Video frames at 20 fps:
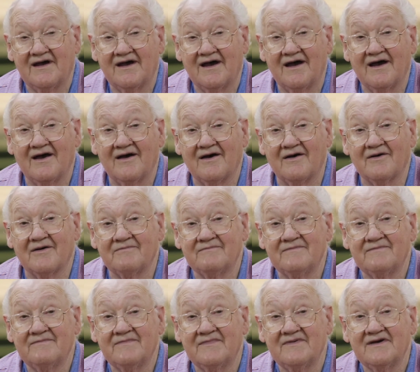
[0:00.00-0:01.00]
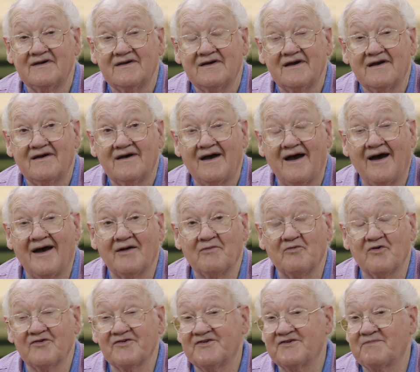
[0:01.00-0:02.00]
I
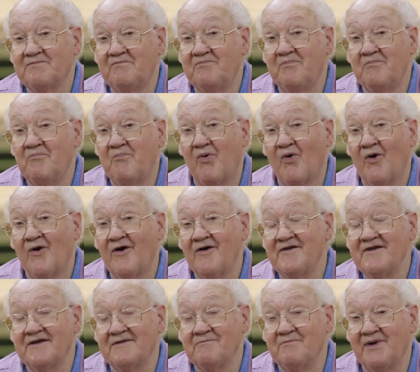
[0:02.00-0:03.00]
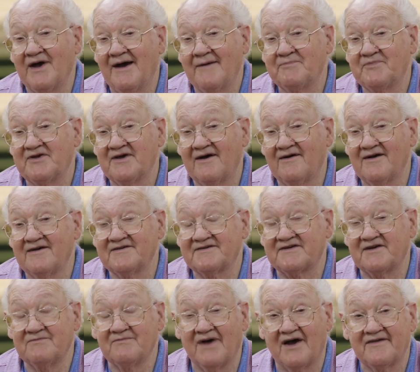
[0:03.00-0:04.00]
was born and
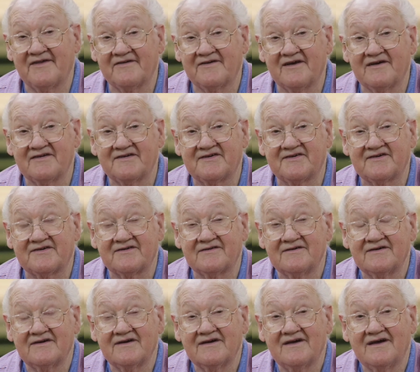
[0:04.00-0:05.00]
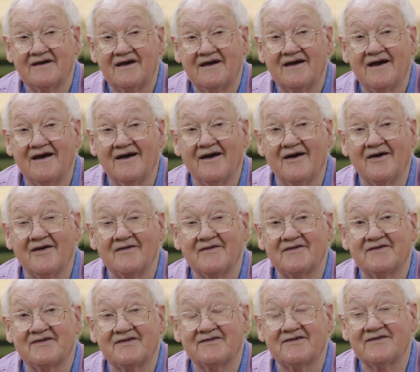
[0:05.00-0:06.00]
baptized a Methodist,
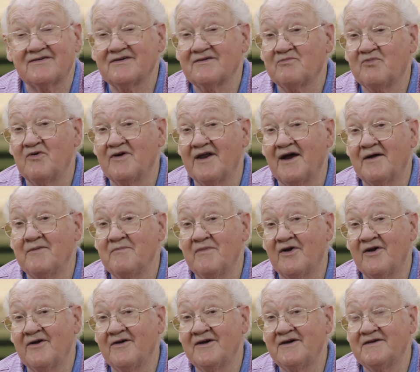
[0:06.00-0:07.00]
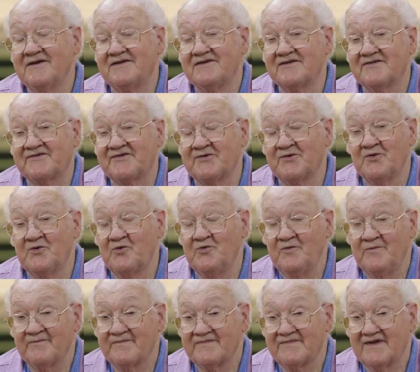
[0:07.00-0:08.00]
and when I married
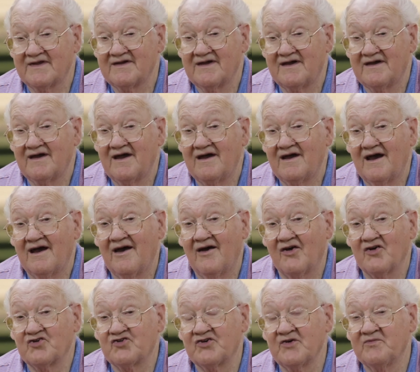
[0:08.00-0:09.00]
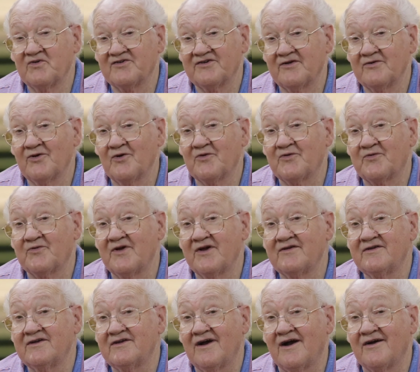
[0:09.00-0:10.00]
Sue, she was a
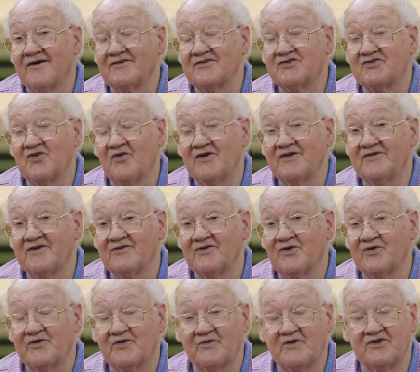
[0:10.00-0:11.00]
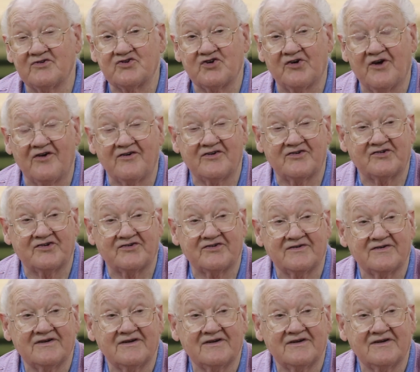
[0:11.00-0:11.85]
Lutheran. I joined the Lutheran Church.